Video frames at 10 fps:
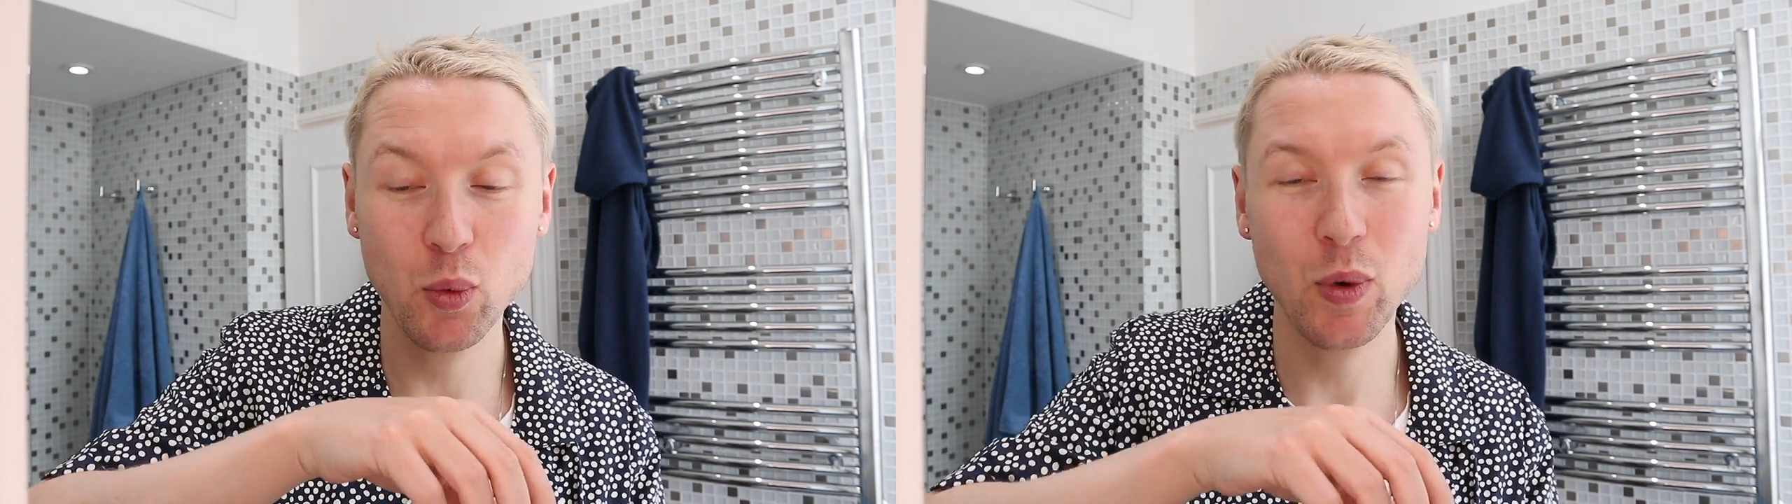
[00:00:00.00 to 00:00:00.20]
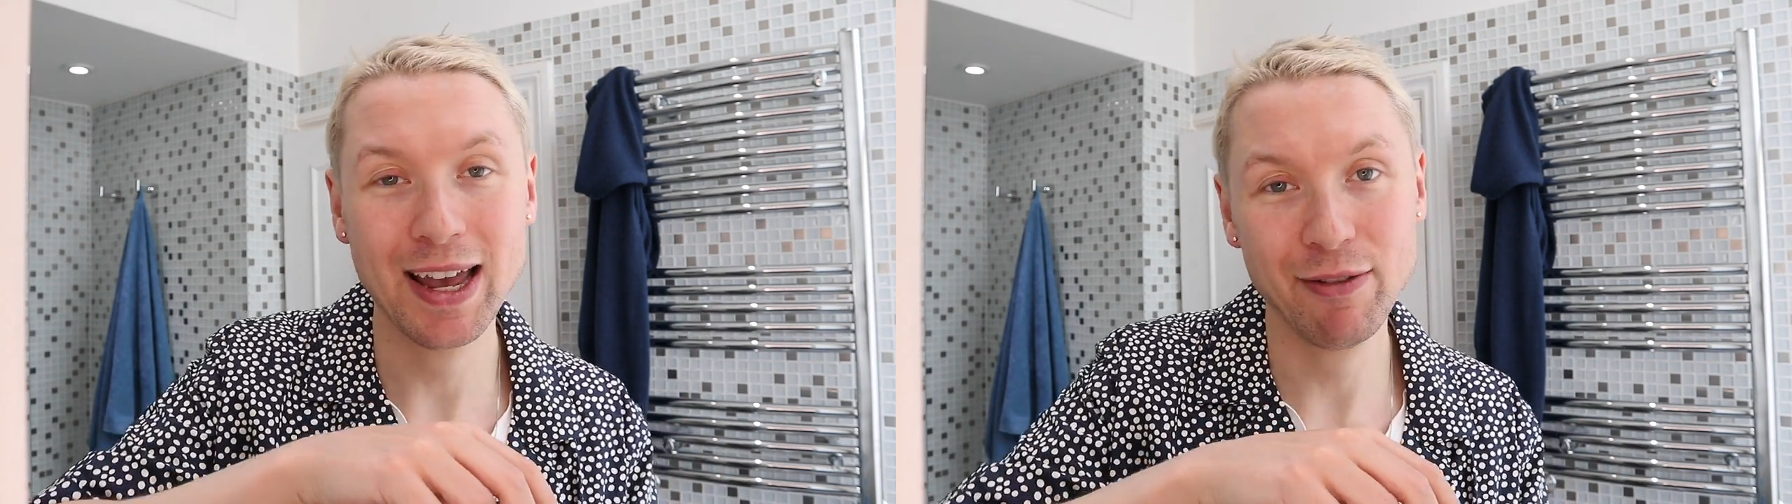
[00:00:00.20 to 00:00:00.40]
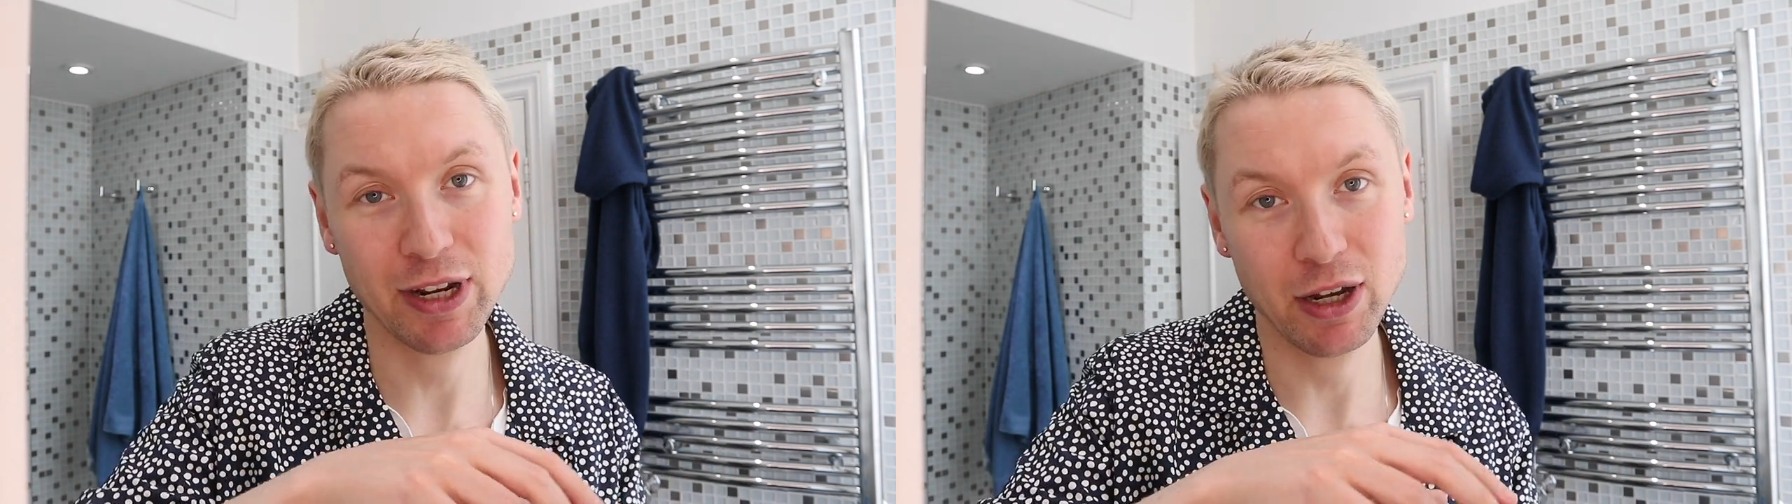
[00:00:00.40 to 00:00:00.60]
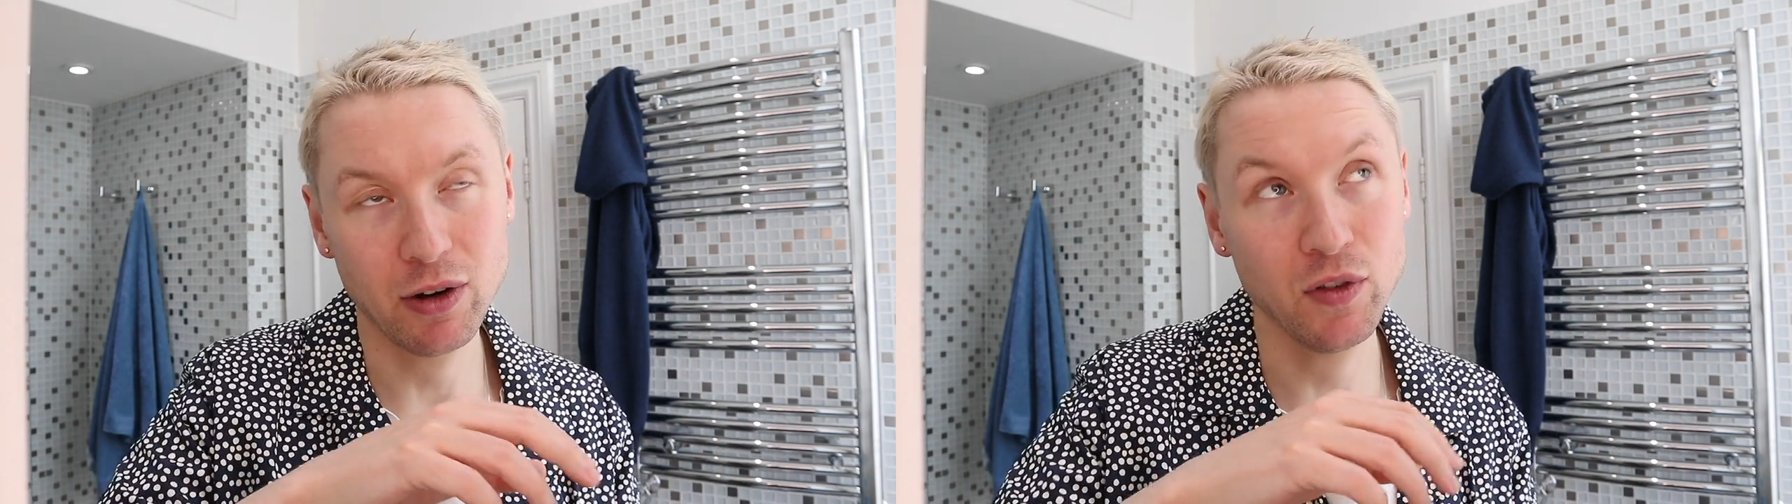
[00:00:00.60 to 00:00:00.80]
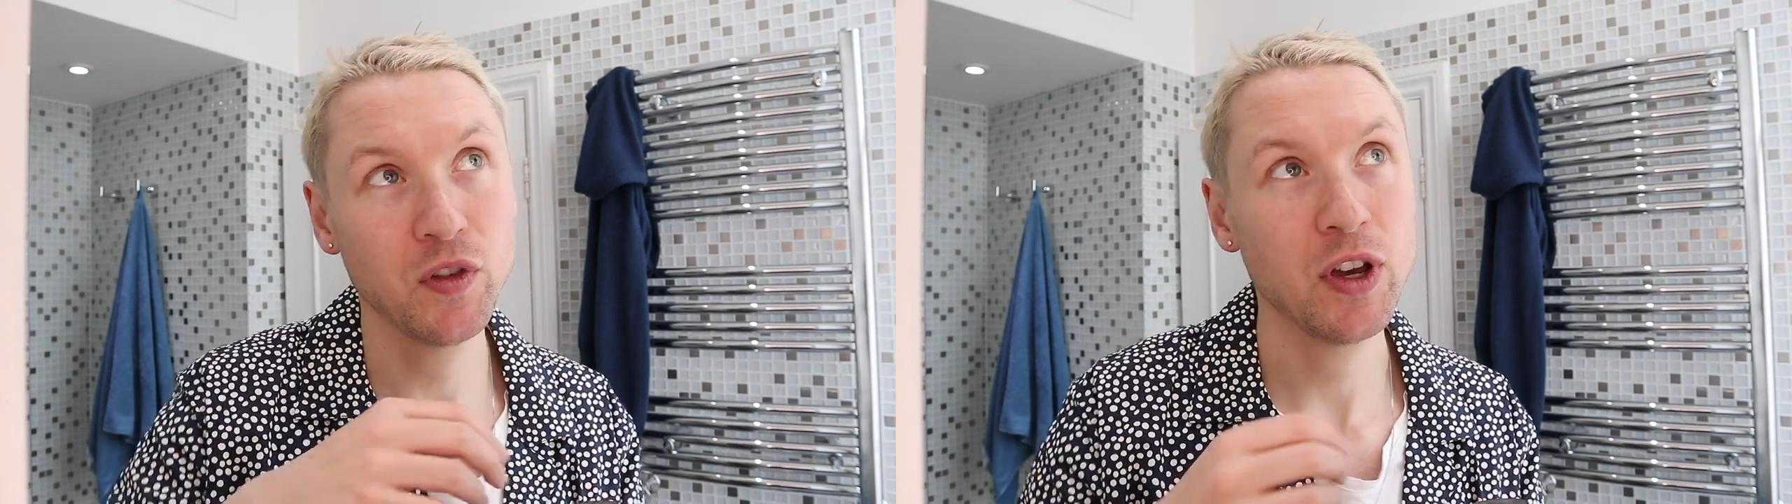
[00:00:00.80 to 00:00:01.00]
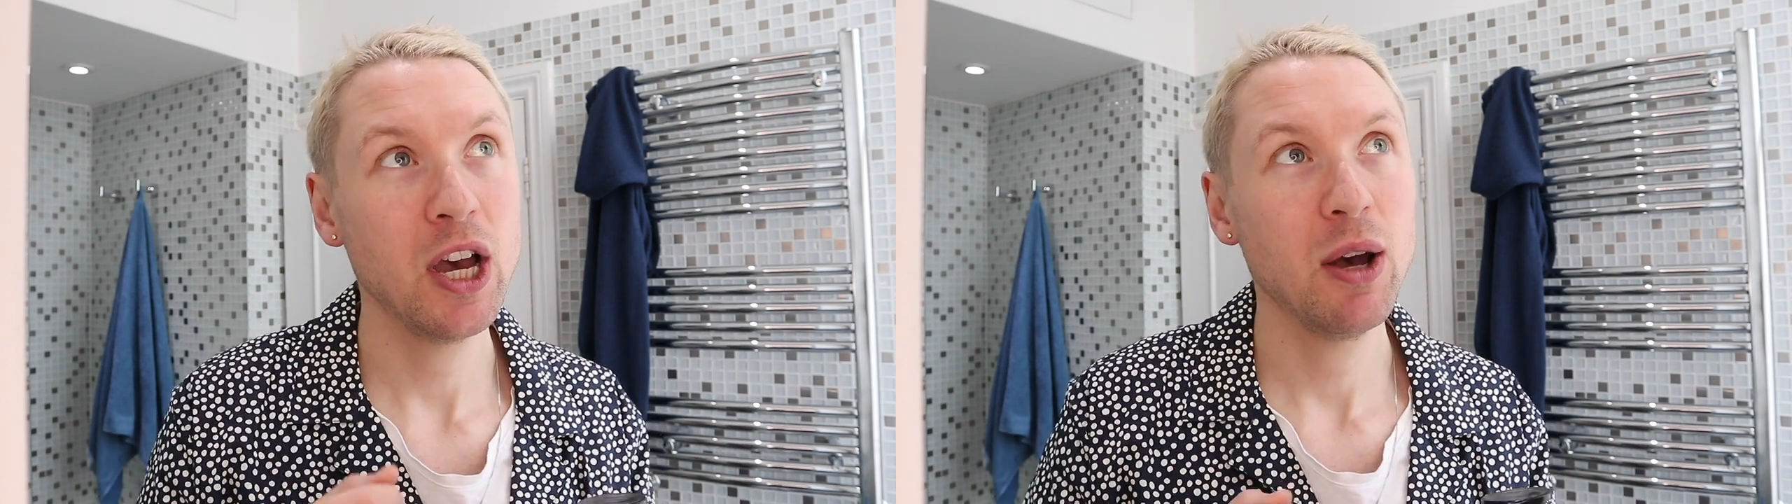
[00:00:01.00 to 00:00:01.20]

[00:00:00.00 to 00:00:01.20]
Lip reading: wary of